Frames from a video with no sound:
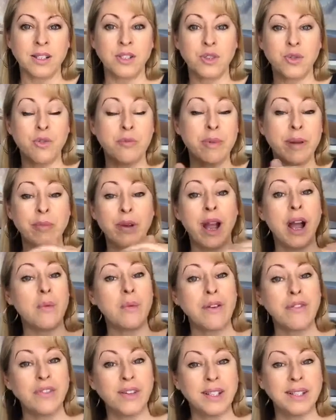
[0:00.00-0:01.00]
So remember how
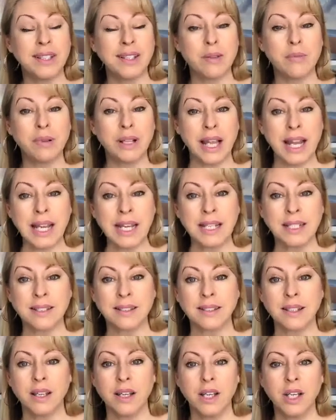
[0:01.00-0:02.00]
we filled in the
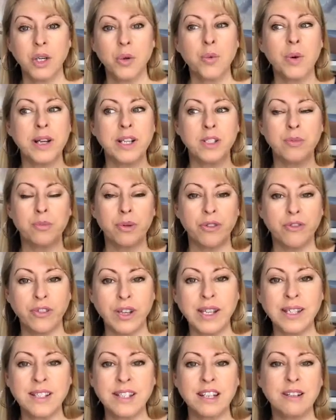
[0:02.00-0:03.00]
blanks? What is
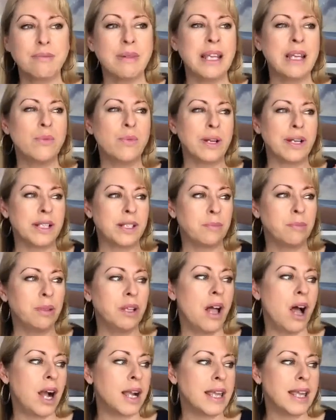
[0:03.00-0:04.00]
preventing me? What is
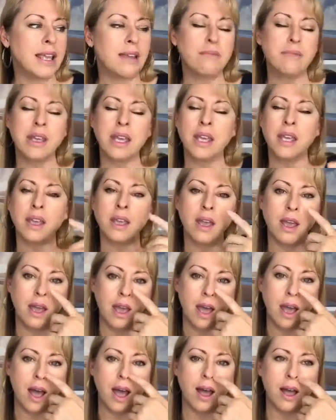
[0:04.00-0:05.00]
blocking me?
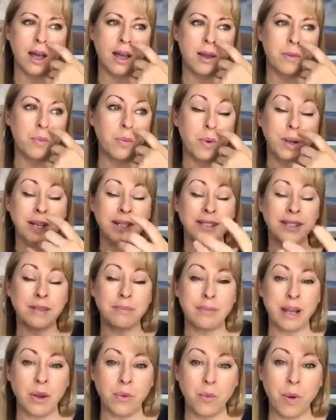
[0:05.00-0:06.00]
What is in
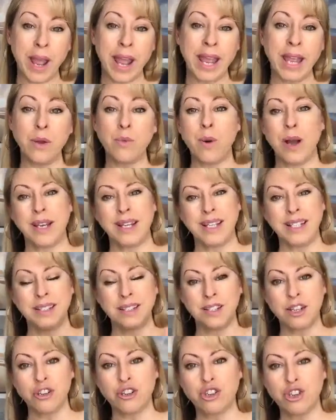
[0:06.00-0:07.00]
my way? What needs
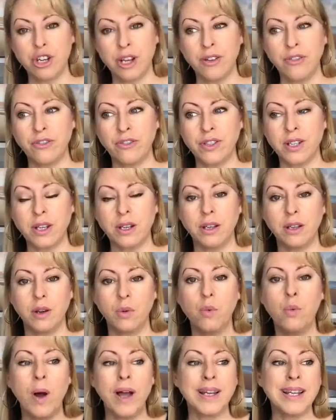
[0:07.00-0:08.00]
to shift?
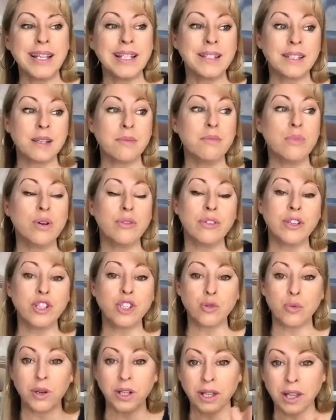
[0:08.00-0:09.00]
What needs to move
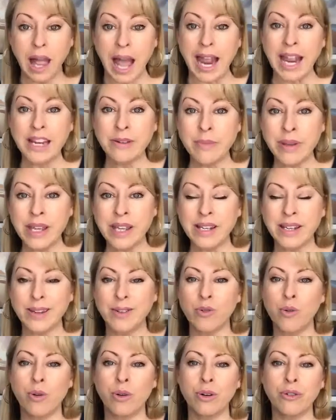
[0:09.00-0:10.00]
into alignment in
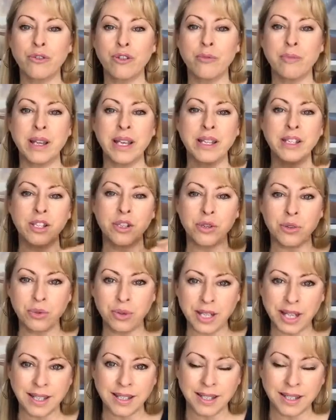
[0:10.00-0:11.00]
order for me to
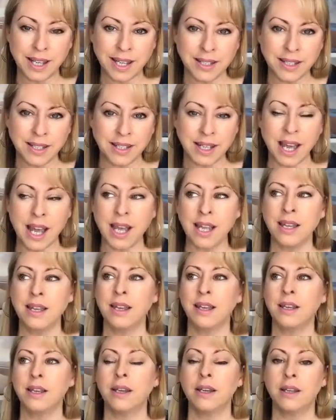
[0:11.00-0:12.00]
da-da-da-da-da?
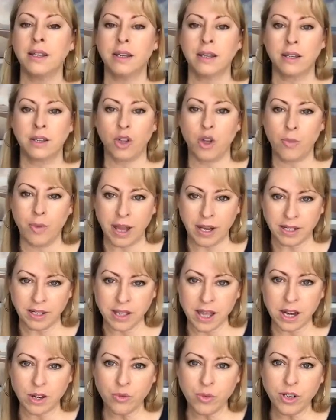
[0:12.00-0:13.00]
Go back to
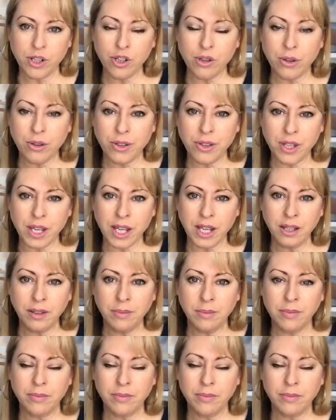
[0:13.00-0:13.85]
that original thing.